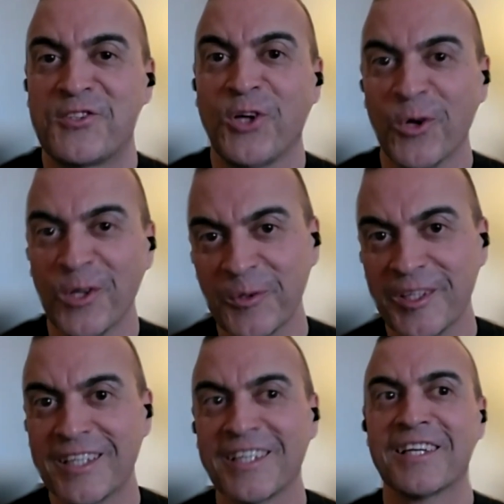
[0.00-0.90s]
It's totally
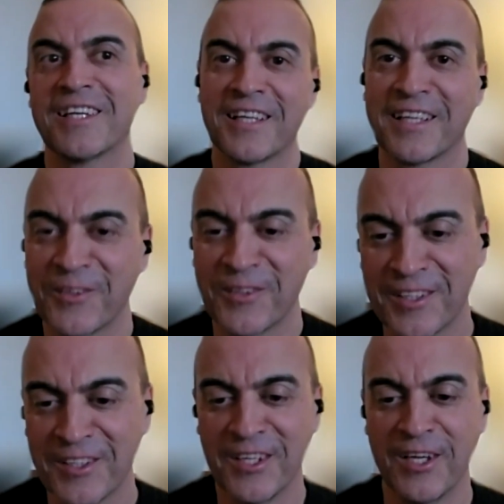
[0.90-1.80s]
weird.
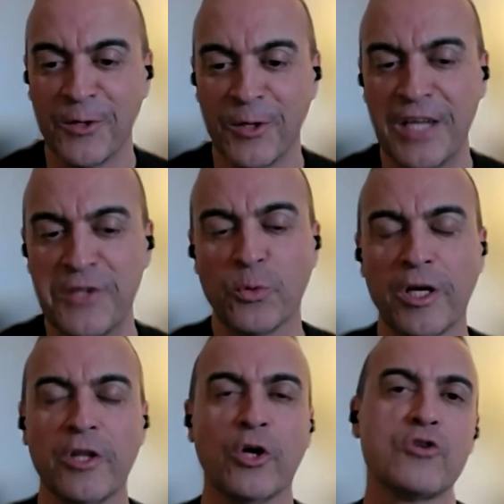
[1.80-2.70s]
It's
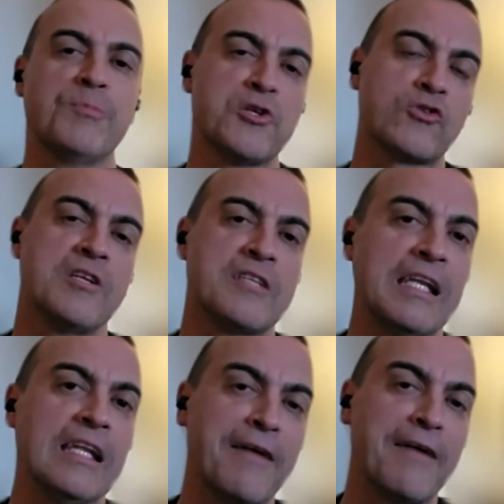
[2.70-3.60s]
one of those
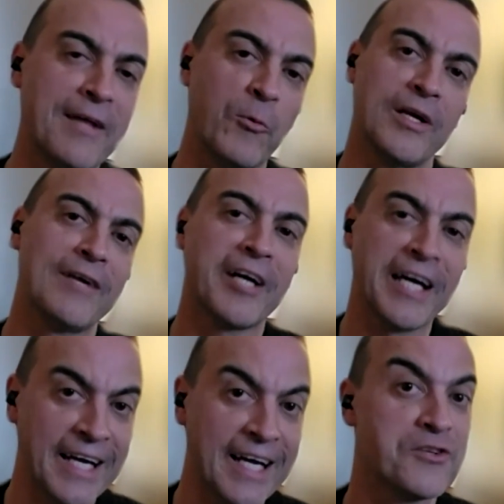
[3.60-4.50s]
mysteries in life that we're never
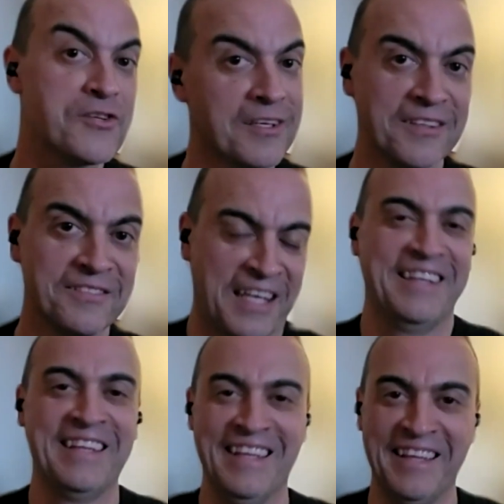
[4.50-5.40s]
going to
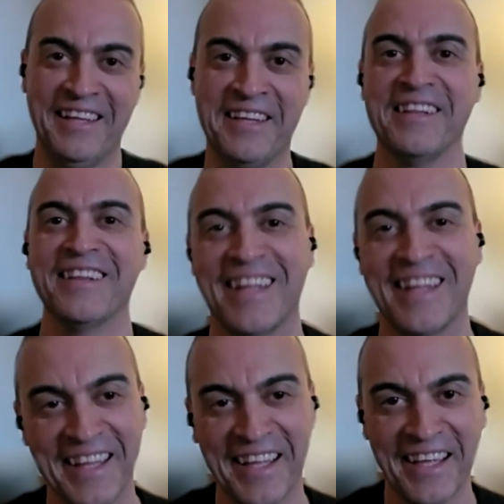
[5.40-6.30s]

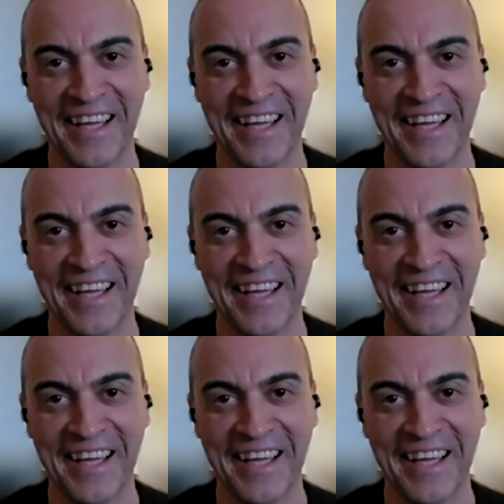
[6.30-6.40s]
answer.